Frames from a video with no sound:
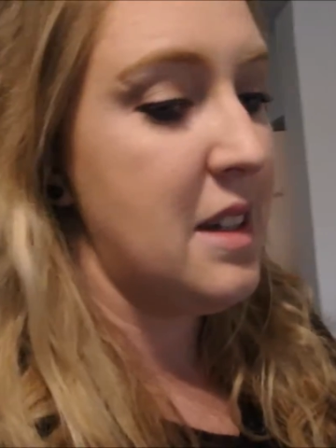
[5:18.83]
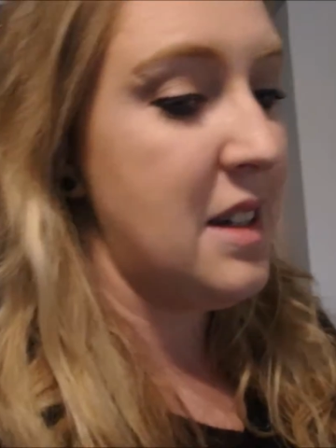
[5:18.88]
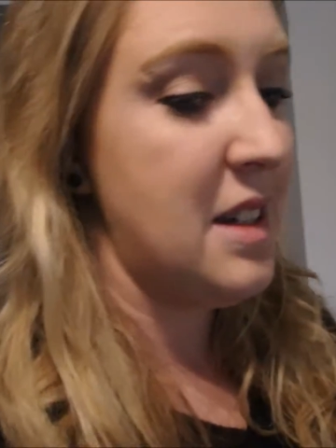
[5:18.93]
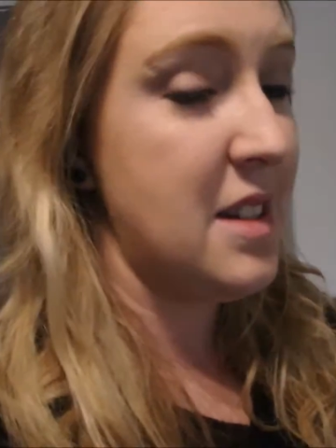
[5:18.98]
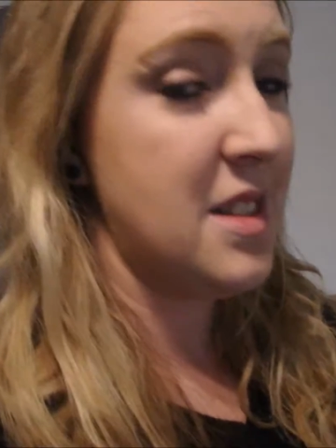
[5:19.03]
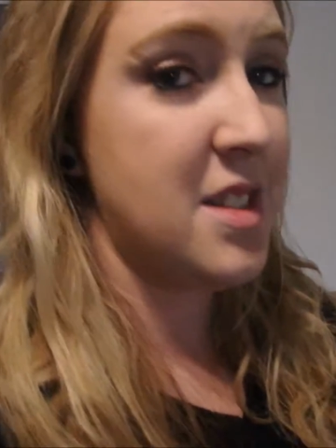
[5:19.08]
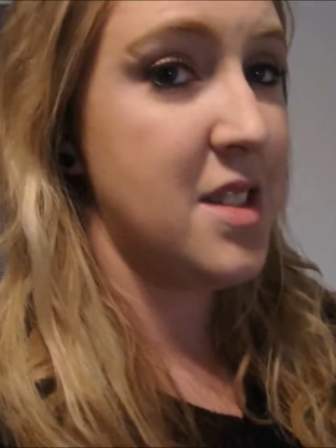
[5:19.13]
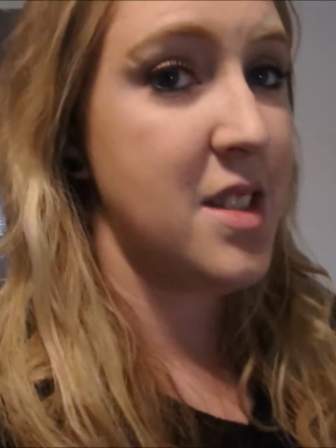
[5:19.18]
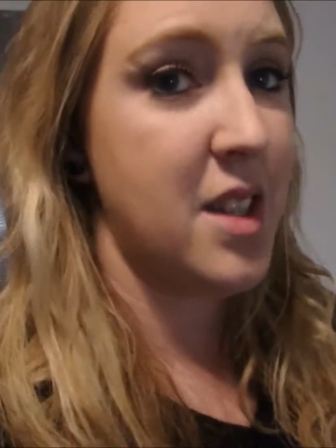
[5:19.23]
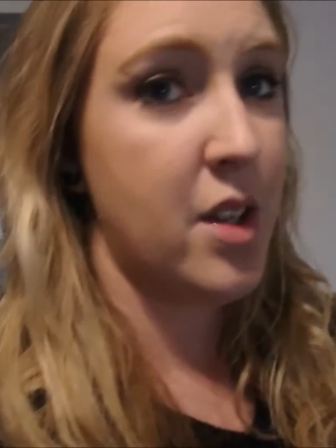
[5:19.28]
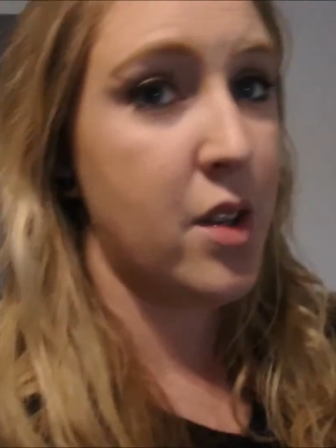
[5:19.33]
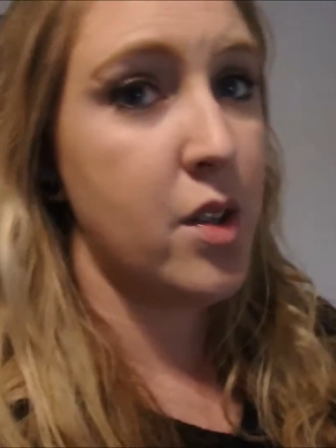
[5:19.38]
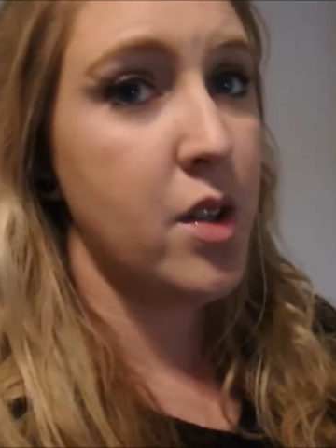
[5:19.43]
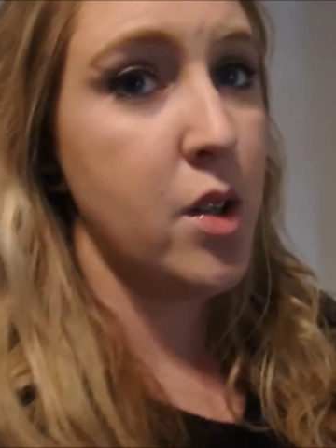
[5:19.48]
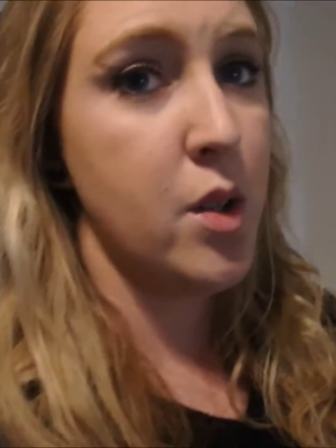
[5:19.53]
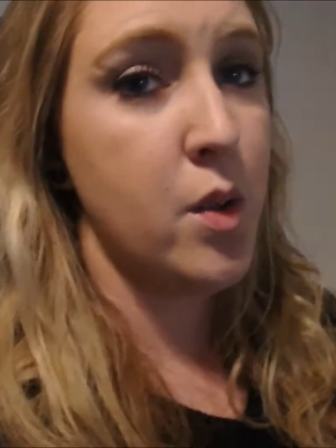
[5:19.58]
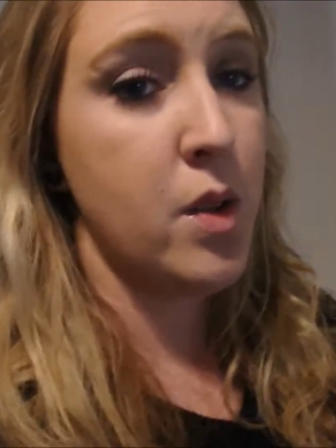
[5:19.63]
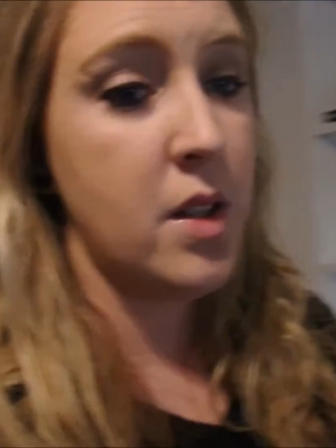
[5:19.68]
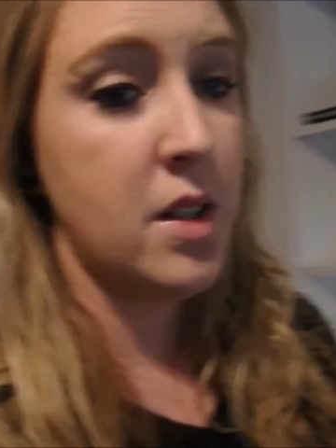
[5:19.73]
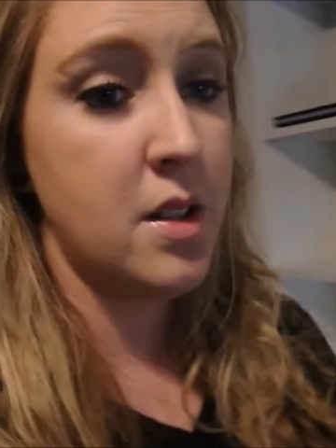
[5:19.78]
it's
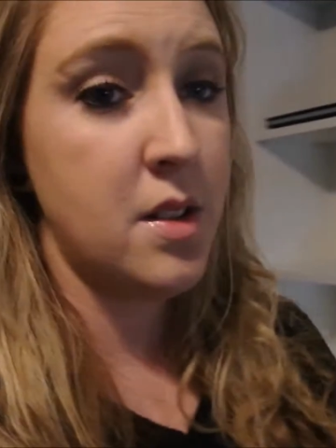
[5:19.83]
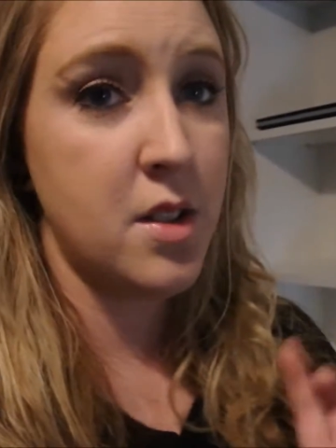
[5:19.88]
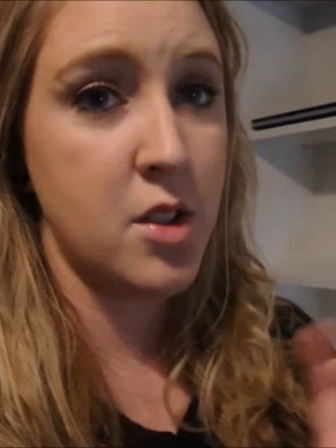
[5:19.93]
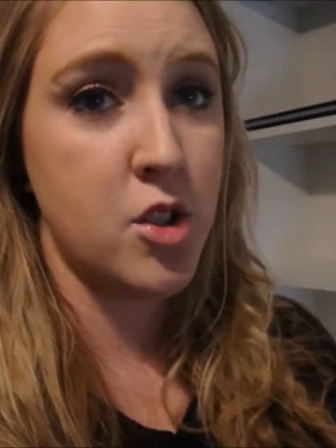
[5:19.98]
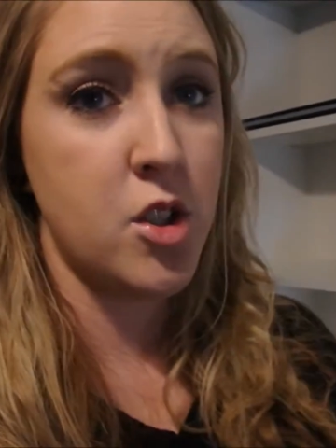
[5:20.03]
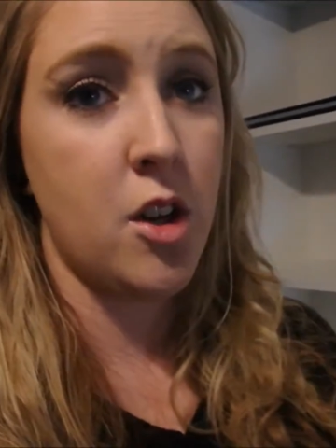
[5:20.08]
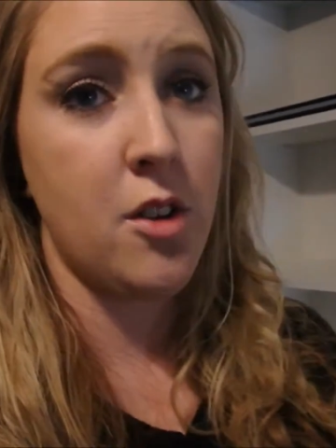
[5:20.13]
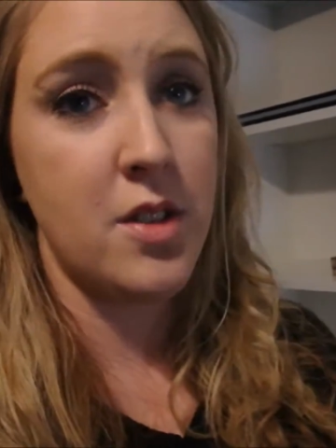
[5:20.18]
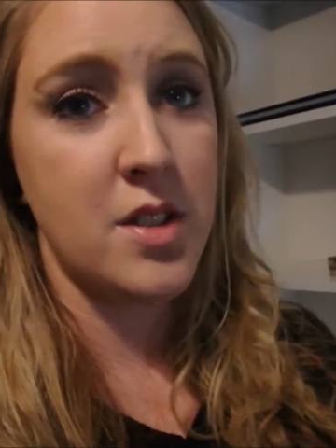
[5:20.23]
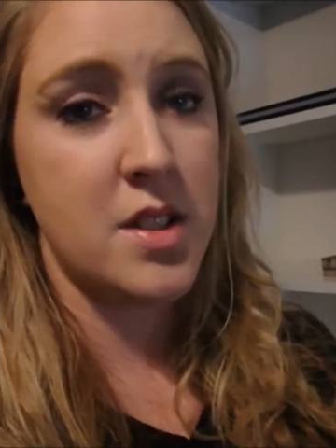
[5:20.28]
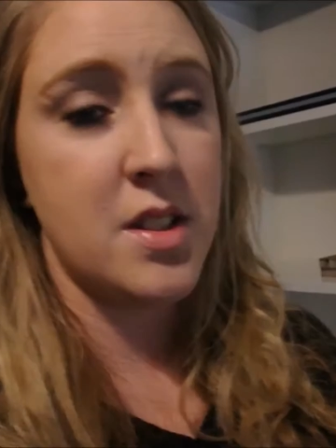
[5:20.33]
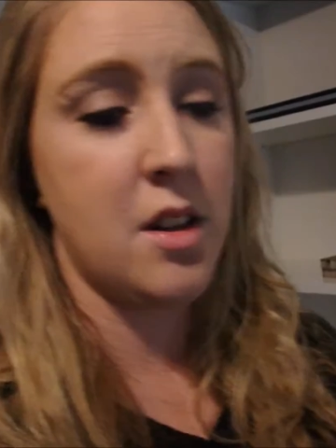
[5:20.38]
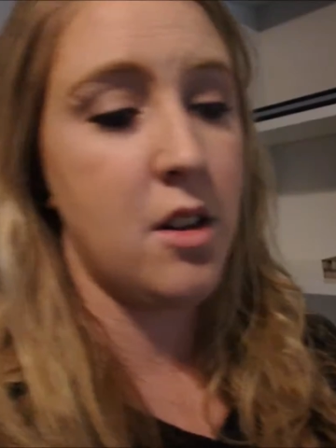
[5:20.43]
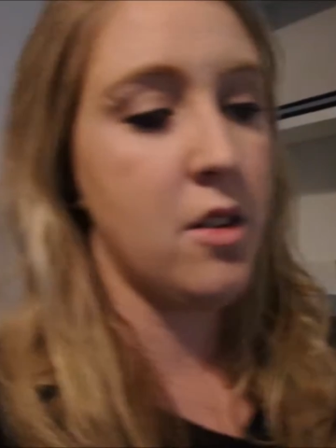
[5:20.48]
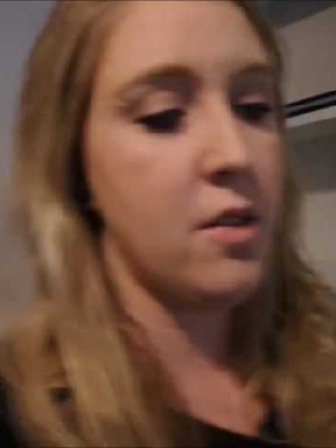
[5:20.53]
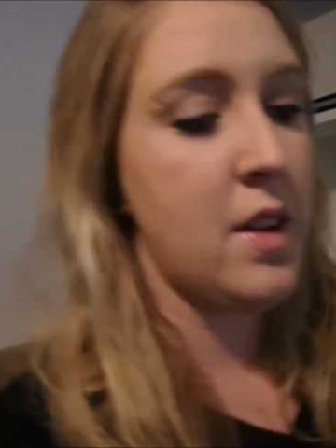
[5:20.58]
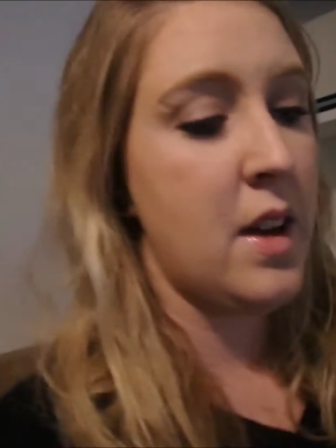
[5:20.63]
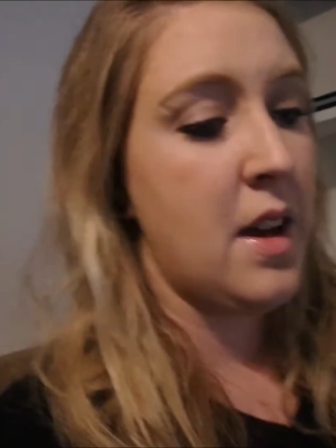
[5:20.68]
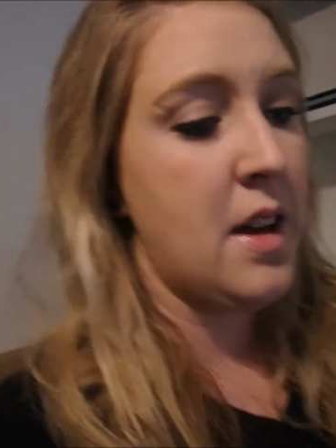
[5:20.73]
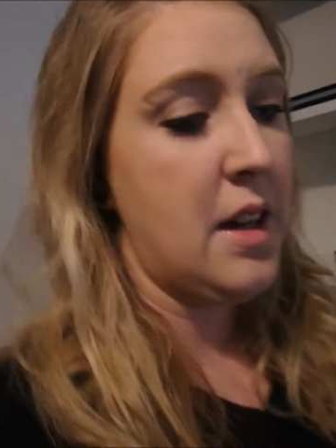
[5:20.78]
narrow the shelf
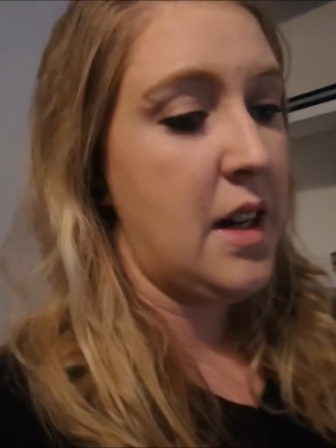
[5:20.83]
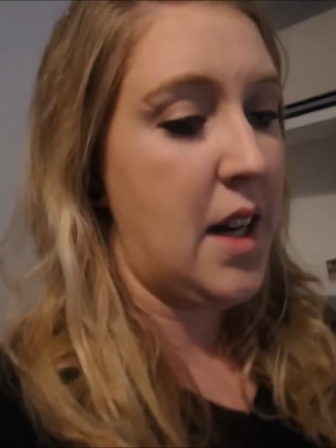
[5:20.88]
itself